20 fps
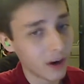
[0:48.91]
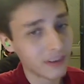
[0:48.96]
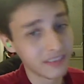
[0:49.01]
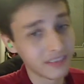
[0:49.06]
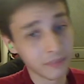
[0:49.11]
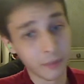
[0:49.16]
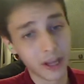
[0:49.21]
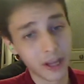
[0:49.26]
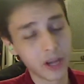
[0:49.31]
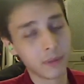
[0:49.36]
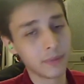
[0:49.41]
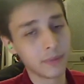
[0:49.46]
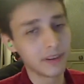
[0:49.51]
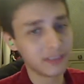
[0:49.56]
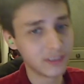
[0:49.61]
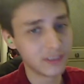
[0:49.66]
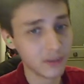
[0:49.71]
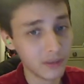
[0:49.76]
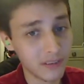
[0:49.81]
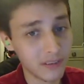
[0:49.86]
then by all means
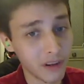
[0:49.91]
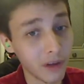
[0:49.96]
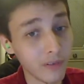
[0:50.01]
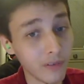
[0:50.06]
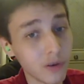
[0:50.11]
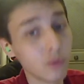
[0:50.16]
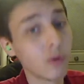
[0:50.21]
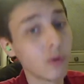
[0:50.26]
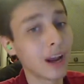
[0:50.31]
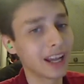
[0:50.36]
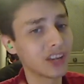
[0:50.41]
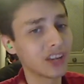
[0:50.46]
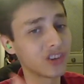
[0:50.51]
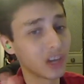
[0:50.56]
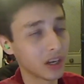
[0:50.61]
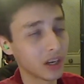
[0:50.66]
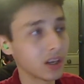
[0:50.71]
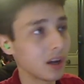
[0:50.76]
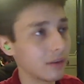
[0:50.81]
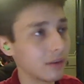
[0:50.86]
do so if you relish and
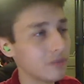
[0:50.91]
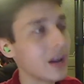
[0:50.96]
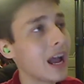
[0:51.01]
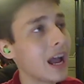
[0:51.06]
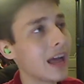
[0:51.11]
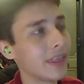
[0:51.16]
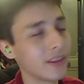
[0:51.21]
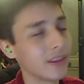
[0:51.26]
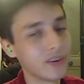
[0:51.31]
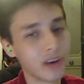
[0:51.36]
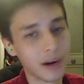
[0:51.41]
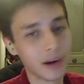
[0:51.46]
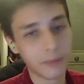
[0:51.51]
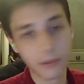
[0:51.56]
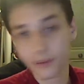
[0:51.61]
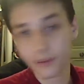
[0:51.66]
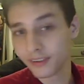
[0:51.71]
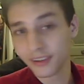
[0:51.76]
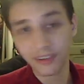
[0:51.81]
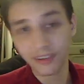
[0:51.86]
love the Dragon Ball
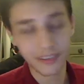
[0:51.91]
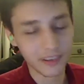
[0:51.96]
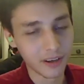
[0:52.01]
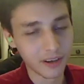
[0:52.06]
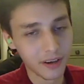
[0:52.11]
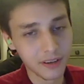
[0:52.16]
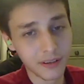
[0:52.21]
Z series.